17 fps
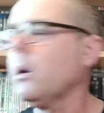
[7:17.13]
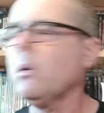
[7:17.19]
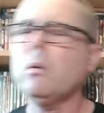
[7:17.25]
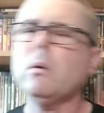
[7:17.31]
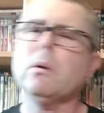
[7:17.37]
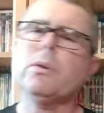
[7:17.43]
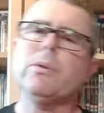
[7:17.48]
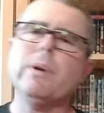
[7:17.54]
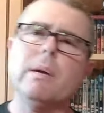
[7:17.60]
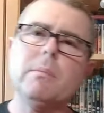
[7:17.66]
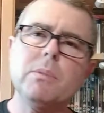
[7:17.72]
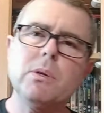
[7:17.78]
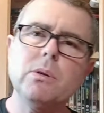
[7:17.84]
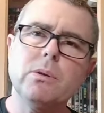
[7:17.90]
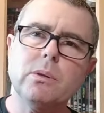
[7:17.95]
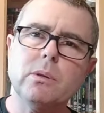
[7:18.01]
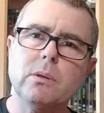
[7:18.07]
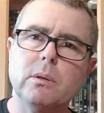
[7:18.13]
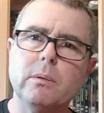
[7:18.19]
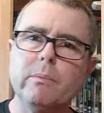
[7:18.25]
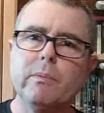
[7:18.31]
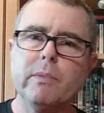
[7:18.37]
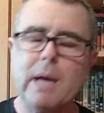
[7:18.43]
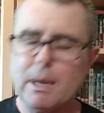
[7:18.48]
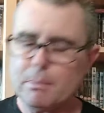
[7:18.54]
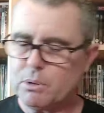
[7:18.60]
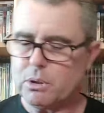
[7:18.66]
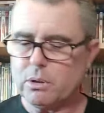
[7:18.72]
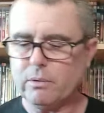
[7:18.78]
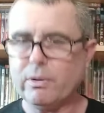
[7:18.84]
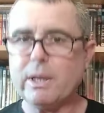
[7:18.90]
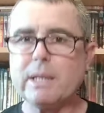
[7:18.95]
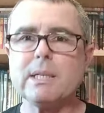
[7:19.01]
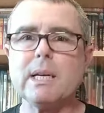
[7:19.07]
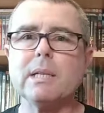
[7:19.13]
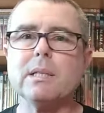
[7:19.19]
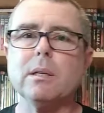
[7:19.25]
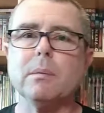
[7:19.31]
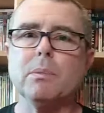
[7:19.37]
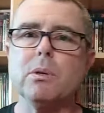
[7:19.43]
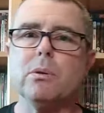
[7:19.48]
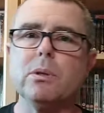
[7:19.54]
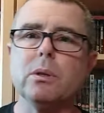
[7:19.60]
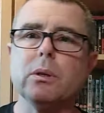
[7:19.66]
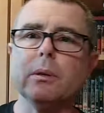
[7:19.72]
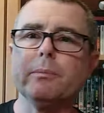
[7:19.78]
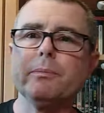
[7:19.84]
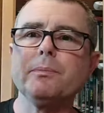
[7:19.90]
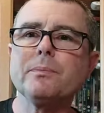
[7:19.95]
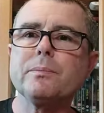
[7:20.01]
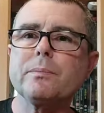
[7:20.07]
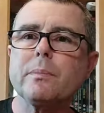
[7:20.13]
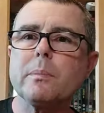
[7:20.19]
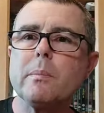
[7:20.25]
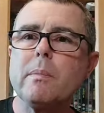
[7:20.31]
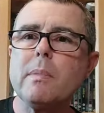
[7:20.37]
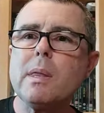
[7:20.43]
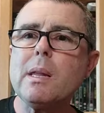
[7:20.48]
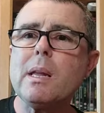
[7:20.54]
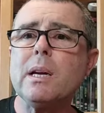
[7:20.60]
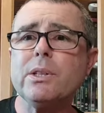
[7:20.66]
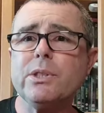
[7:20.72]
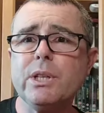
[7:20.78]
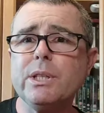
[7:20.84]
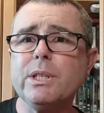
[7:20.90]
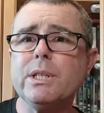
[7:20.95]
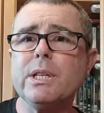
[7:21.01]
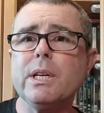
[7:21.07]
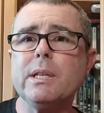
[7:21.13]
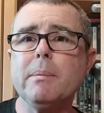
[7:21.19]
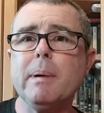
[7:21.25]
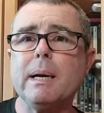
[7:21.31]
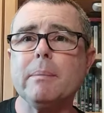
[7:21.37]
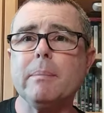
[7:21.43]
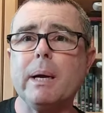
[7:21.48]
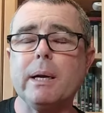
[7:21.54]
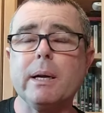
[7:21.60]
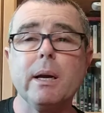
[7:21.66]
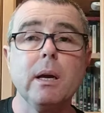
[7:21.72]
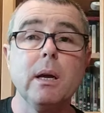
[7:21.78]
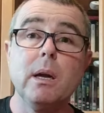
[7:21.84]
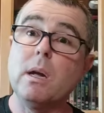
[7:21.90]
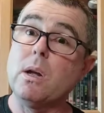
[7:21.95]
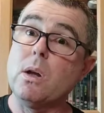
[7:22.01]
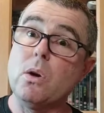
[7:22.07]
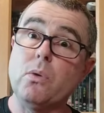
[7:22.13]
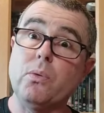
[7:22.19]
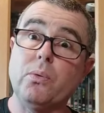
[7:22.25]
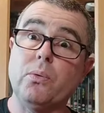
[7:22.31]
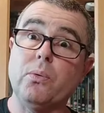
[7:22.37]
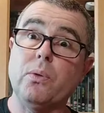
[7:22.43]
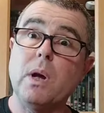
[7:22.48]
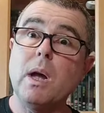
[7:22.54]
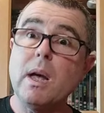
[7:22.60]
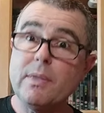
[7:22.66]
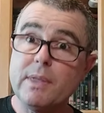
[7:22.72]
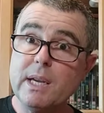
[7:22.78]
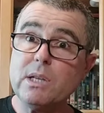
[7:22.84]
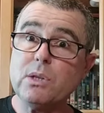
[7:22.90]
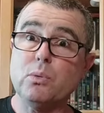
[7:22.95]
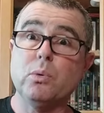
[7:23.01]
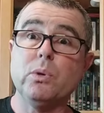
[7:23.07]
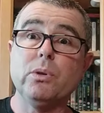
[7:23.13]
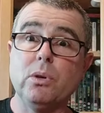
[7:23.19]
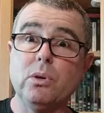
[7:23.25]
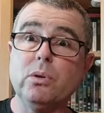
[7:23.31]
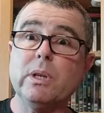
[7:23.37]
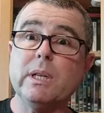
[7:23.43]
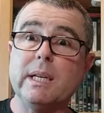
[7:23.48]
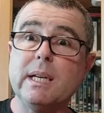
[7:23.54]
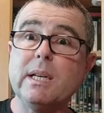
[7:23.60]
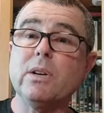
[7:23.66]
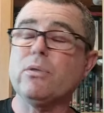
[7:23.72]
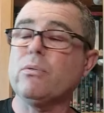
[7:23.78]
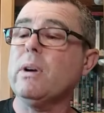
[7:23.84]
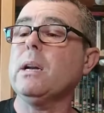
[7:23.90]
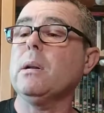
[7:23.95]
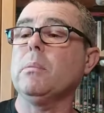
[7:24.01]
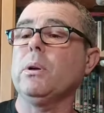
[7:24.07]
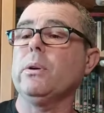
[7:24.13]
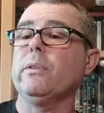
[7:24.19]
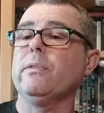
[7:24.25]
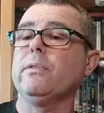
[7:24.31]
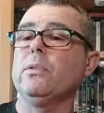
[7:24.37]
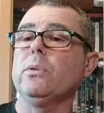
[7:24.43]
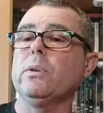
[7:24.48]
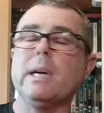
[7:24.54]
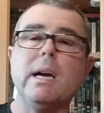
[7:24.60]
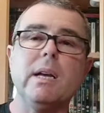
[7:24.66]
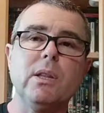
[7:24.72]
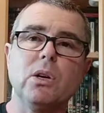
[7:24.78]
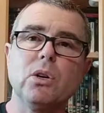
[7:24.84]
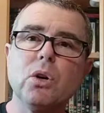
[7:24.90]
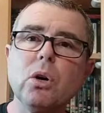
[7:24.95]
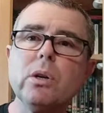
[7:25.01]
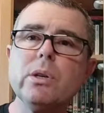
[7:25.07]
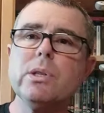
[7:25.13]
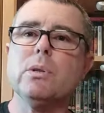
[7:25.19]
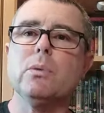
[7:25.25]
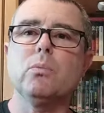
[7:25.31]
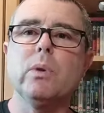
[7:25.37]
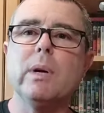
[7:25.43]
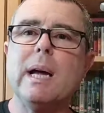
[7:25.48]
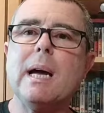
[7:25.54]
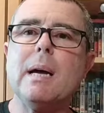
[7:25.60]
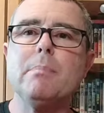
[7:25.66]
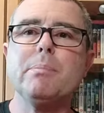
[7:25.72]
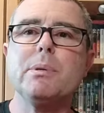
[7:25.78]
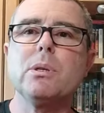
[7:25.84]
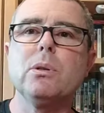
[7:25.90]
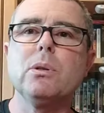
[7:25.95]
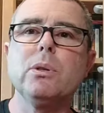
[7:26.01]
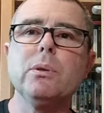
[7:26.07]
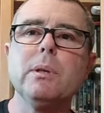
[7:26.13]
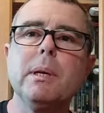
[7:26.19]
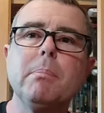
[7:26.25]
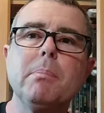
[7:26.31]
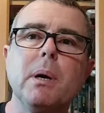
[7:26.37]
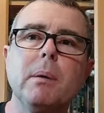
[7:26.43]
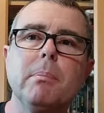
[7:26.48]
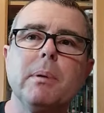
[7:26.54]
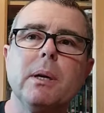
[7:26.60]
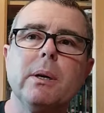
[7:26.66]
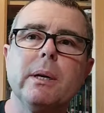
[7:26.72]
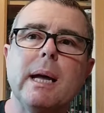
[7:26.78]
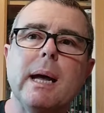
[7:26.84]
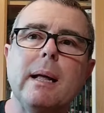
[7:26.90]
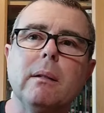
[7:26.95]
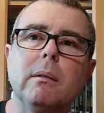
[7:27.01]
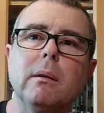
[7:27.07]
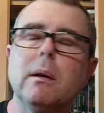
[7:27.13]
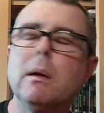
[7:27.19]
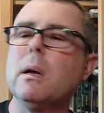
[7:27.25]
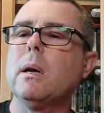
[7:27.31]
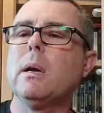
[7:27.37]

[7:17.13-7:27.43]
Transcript: Oh, great musical. Absolutely fantastic musical. Chitty Chitty Bang Bang. This would look incredible on 4K. The colours would absolutely pop like hell.